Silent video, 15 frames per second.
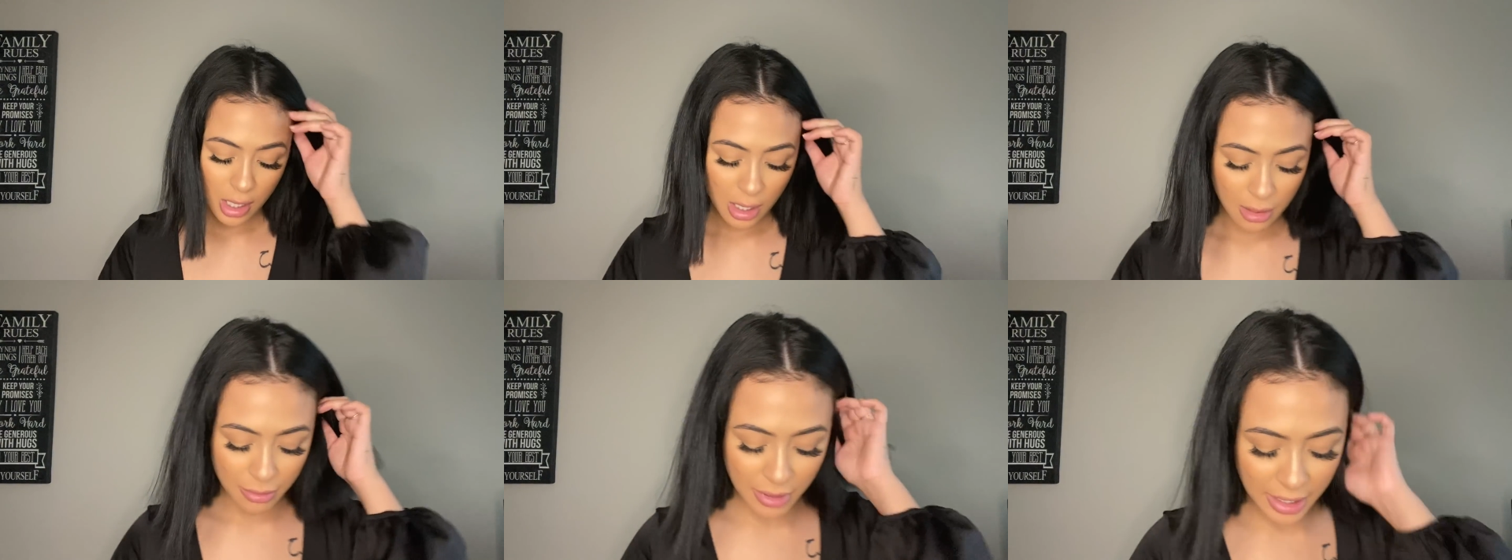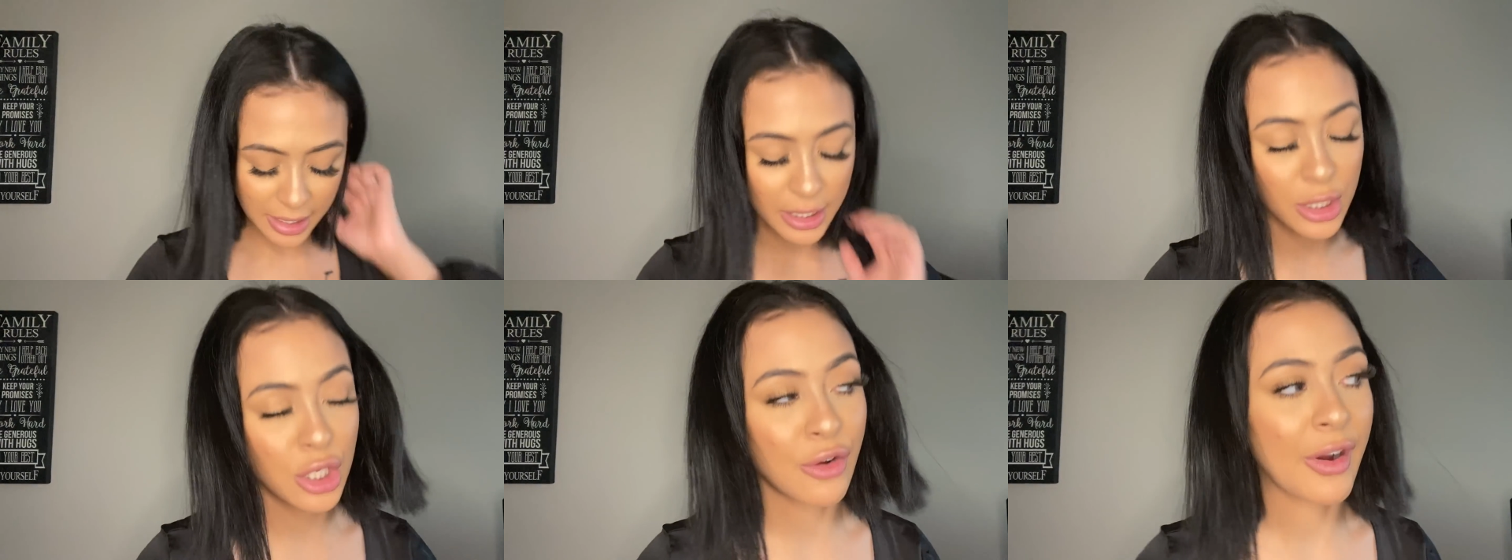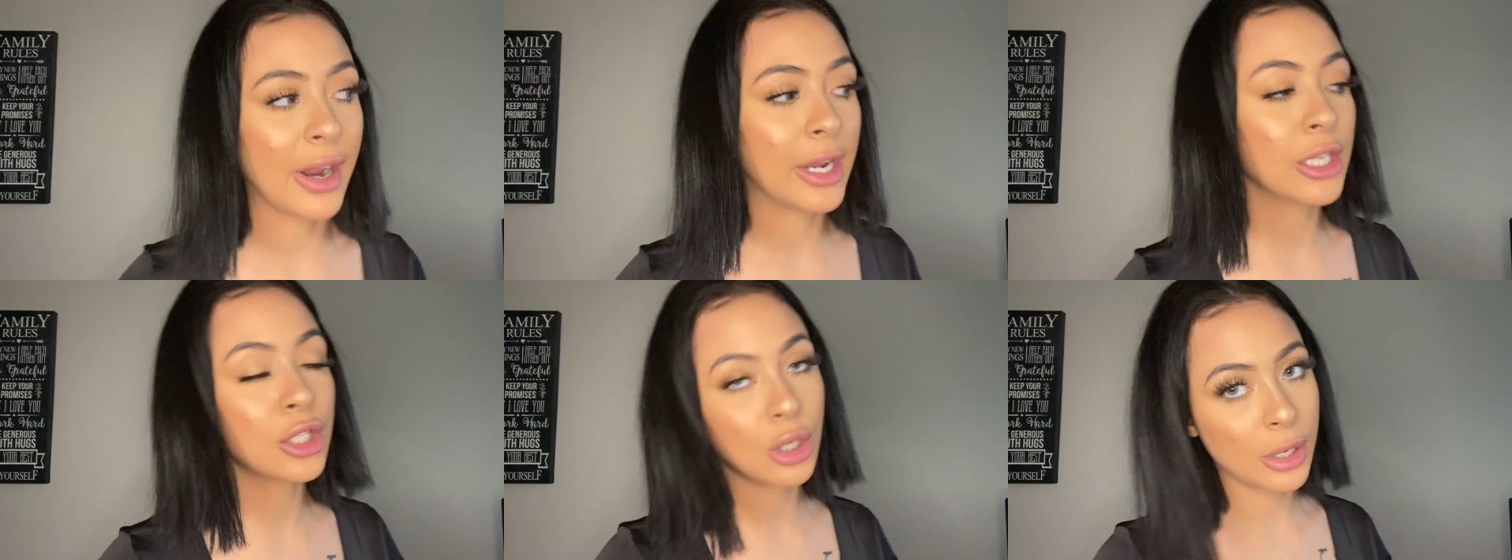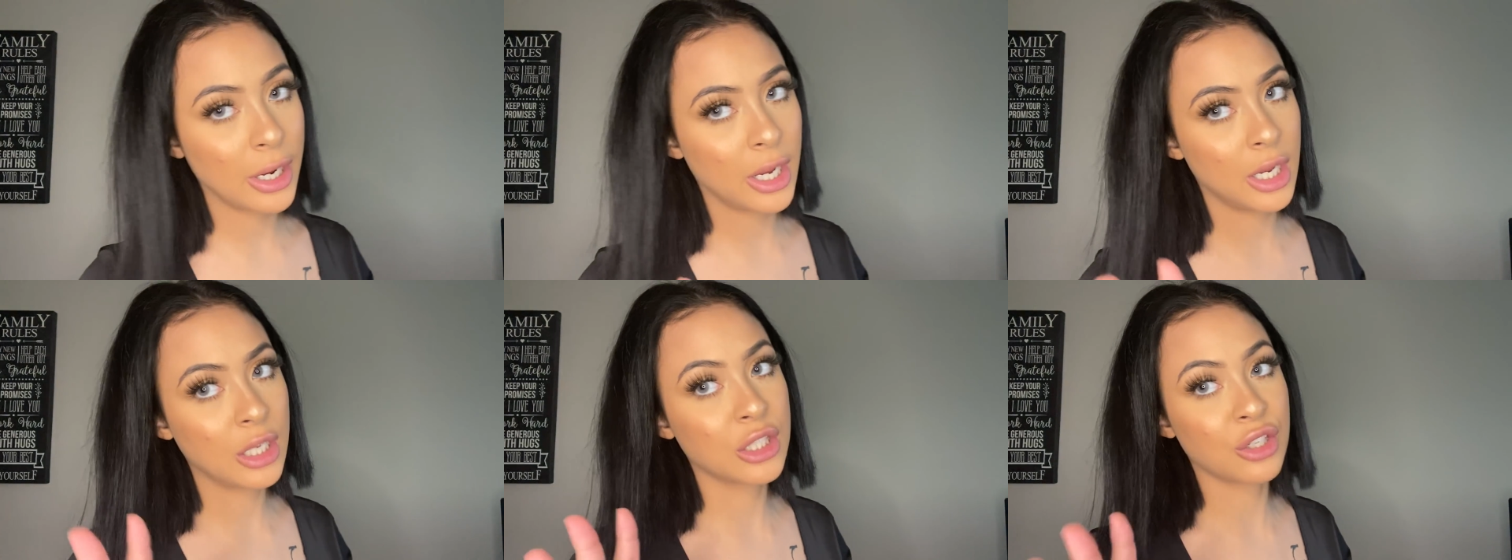but it's all right. It's
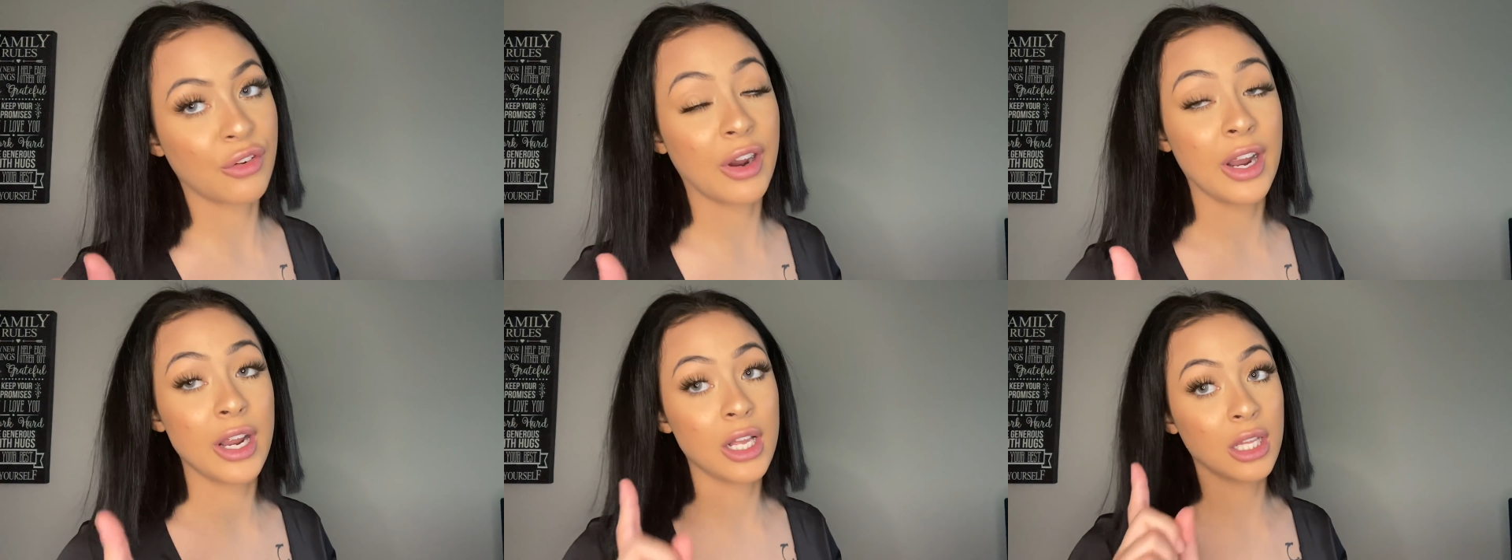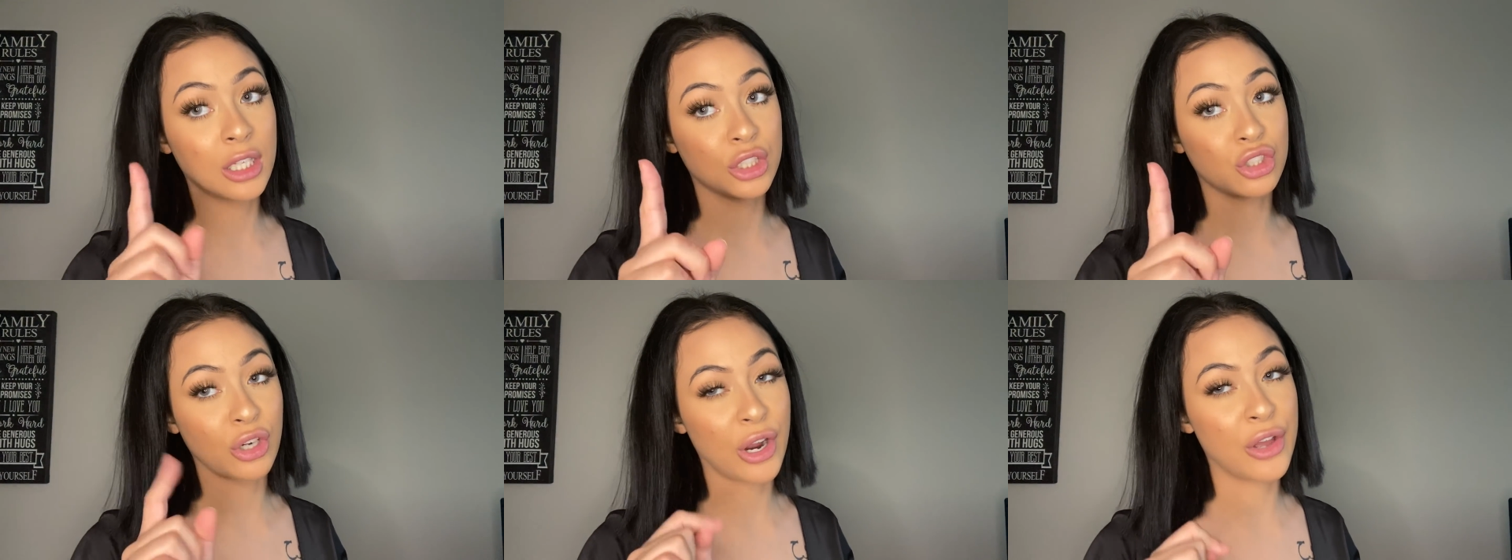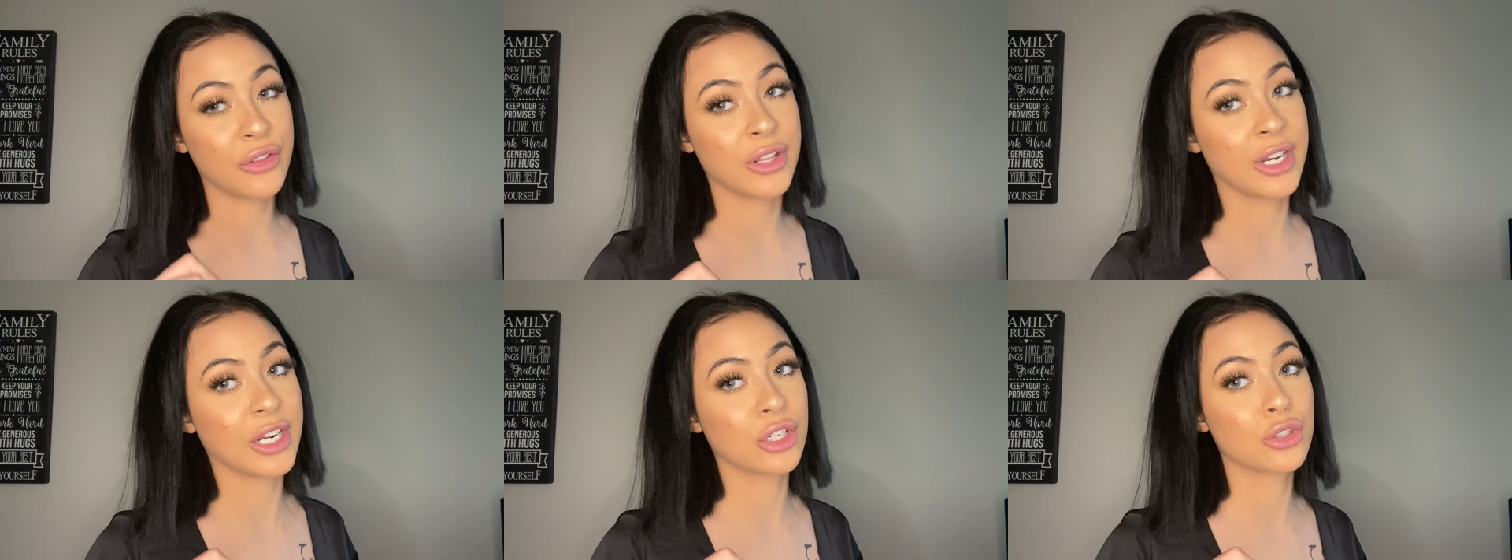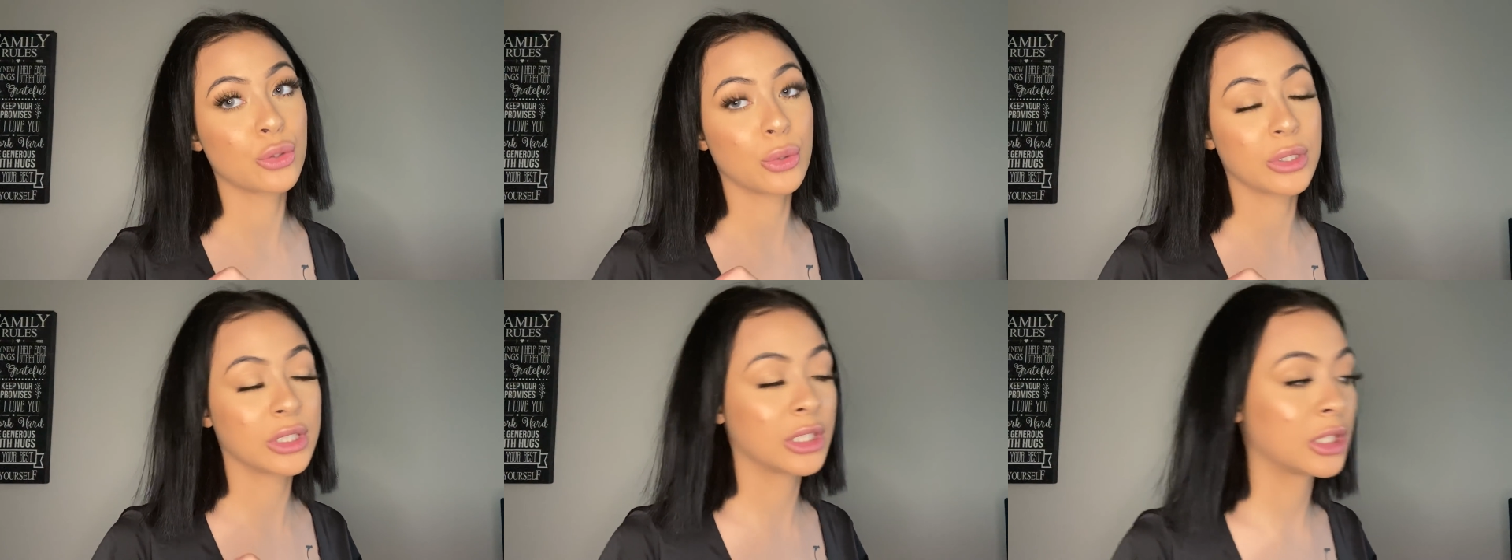okay. I'll try on the next
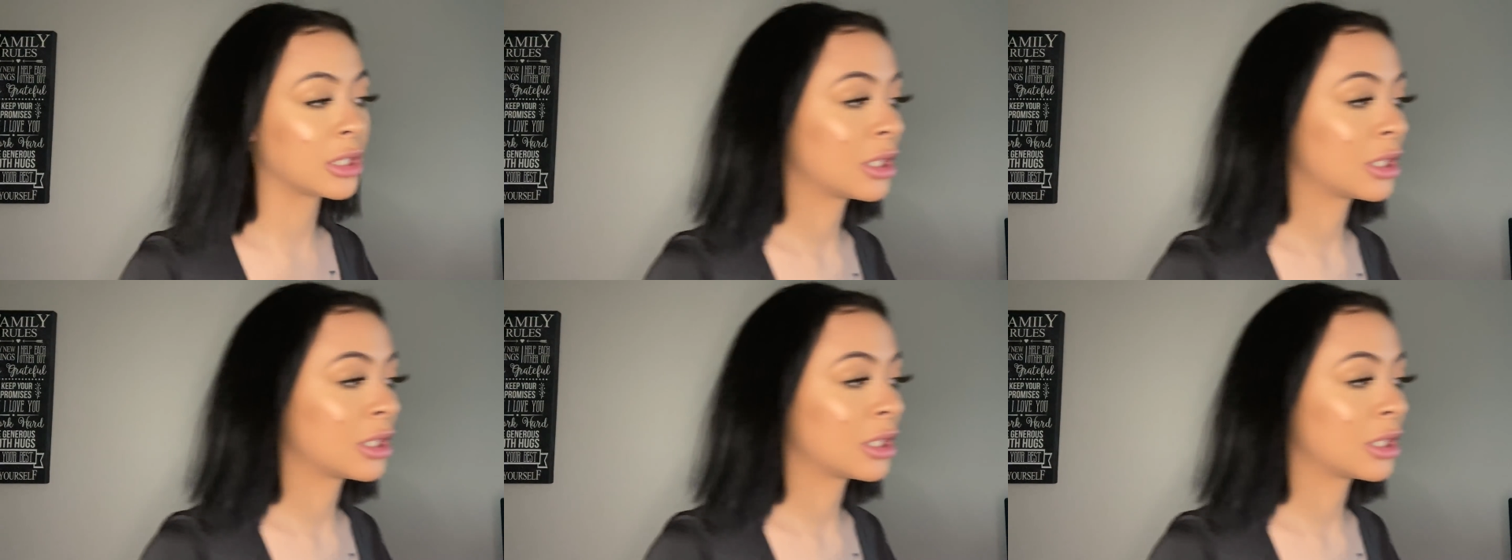shorts.